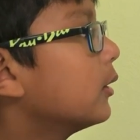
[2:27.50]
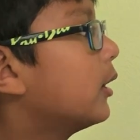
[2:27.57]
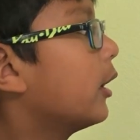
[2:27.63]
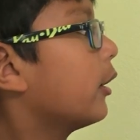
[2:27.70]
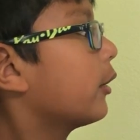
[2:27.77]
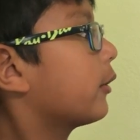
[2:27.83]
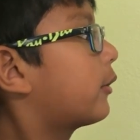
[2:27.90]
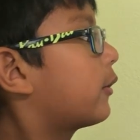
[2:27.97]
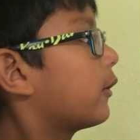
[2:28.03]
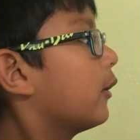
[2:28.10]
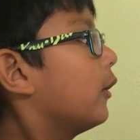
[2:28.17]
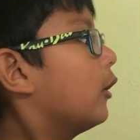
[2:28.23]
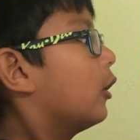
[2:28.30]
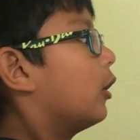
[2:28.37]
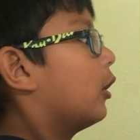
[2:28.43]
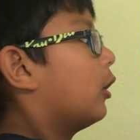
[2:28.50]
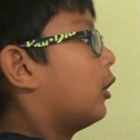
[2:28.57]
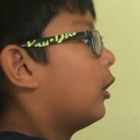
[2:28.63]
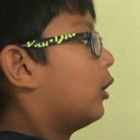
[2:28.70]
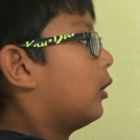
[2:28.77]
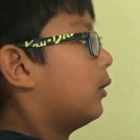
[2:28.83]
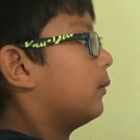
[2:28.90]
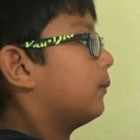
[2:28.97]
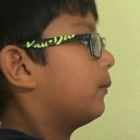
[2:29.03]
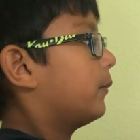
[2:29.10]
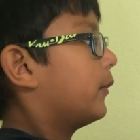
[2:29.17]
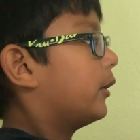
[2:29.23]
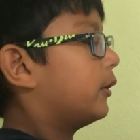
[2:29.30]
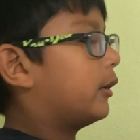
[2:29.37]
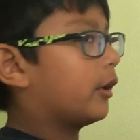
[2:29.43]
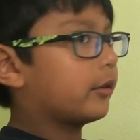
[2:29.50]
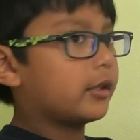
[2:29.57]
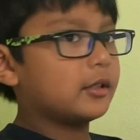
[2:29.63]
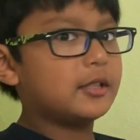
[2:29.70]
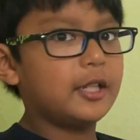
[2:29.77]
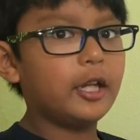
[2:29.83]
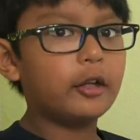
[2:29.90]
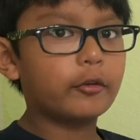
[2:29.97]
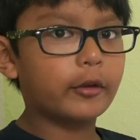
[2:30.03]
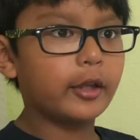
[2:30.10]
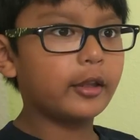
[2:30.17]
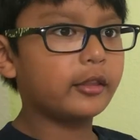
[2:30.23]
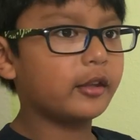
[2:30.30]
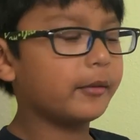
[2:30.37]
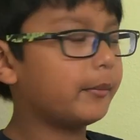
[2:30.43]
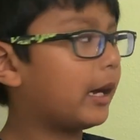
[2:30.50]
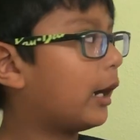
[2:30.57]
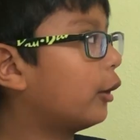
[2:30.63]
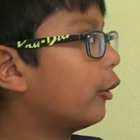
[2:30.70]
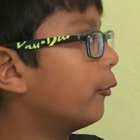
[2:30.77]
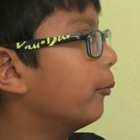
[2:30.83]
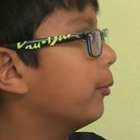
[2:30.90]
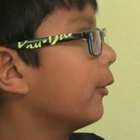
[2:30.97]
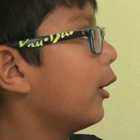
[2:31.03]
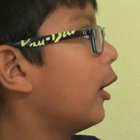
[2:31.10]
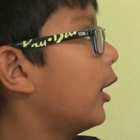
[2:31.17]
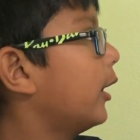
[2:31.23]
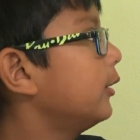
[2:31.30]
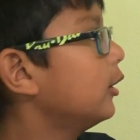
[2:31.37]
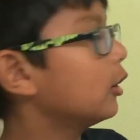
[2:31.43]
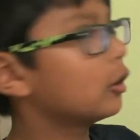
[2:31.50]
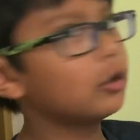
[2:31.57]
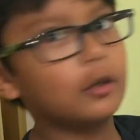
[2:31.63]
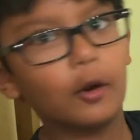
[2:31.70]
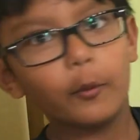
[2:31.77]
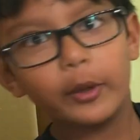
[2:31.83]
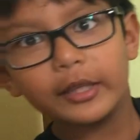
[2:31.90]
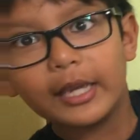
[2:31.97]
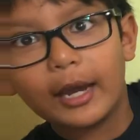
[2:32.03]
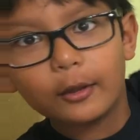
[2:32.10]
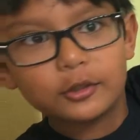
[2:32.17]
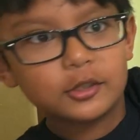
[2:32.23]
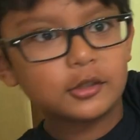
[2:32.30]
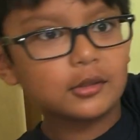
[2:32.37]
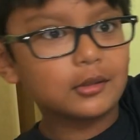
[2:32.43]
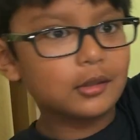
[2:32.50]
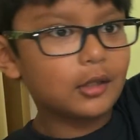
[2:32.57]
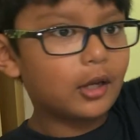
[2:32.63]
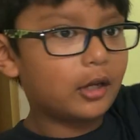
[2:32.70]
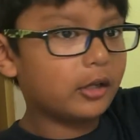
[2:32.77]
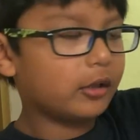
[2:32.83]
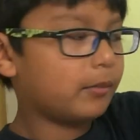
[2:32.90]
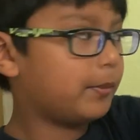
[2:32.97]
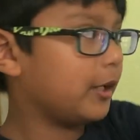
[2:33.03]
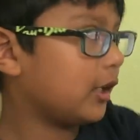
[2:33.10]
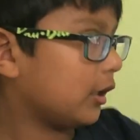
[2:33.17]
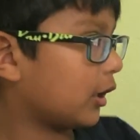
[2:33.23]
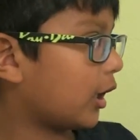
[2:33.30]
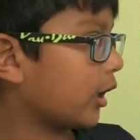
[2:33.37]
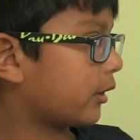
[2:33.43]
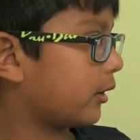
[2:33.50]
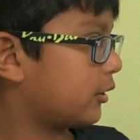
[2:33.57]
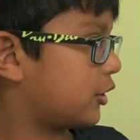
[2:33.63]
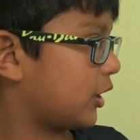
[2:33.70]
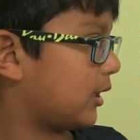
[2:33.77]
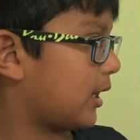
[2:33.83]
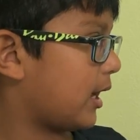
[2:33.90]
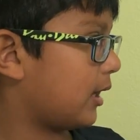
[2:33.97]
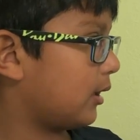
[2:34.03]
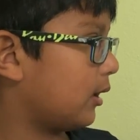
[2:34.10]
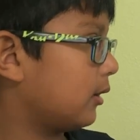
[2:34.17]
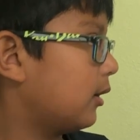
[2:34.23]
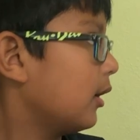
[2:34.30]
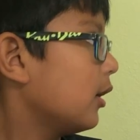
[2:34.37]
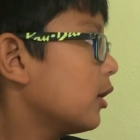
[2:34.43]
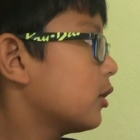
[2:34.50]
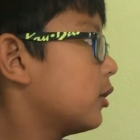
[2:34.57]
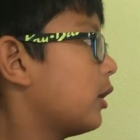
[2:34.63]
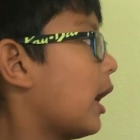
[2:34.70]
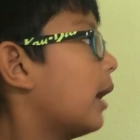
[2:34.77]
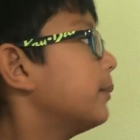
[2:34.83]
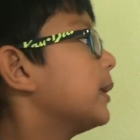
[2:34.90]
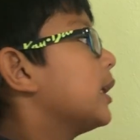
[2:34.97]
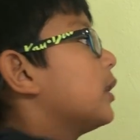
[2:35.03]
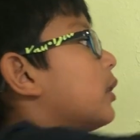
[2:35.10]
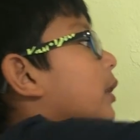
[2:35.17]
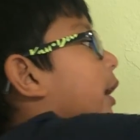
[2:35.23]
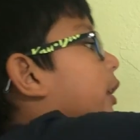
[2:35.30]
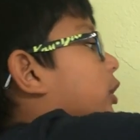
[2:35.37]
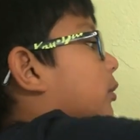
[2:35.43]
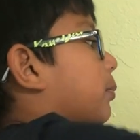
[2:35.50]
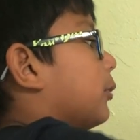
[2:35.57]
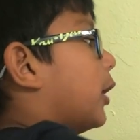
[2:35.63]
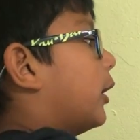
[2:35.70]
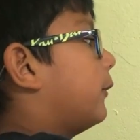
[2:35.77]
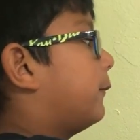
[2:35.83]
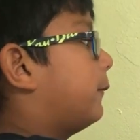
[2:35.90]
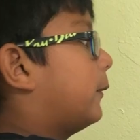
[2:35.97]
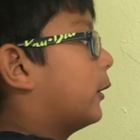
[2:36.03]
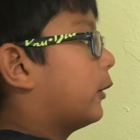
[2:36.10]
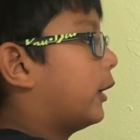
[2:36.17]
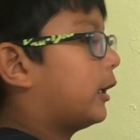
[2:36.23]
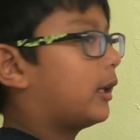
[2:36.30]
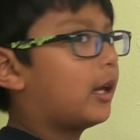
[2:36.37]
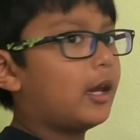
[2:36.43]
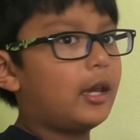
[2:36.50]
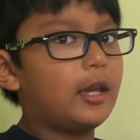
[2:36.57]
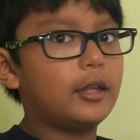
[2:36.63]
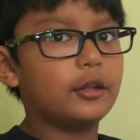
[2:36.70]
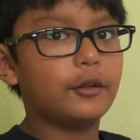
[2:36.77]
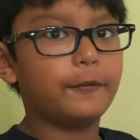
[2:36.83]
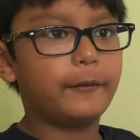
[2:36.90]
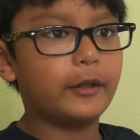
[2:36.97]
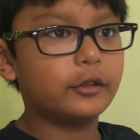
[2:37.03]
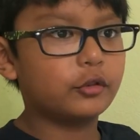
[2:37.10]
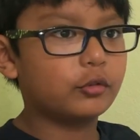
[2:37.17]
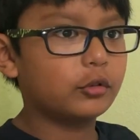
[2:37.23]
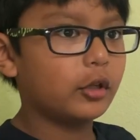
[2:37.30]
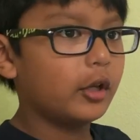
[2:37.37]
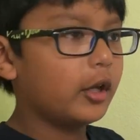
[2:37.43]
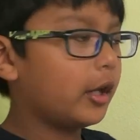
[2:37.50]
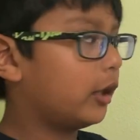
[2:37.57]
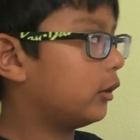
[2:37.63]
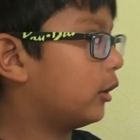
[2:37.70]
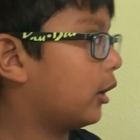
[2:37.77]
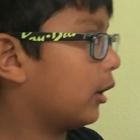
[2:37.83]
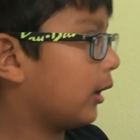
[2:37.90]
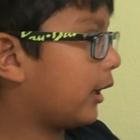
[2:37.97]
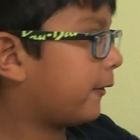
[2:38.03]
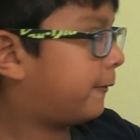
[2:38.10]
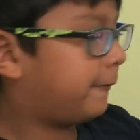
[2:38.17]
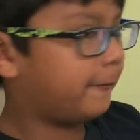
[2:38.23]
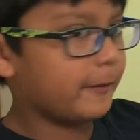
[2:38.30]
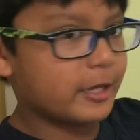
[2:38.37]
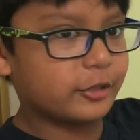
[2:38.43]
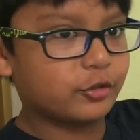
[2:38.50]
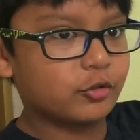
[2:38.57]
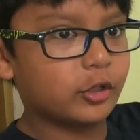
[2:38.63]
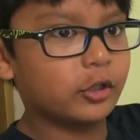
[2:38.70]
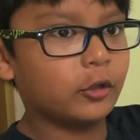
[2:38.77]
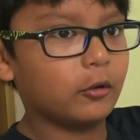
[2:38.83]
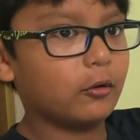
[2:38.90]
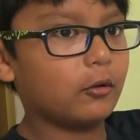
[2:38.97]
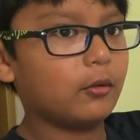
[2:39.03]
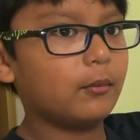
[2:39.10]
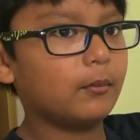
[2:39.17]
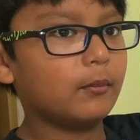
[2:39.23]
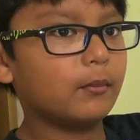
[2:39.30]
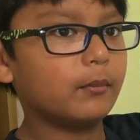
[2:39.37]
there's there's a decreased amount of blood going out to the lungs being oxygenated. So that means less blood filling in the vent in the left ventricle.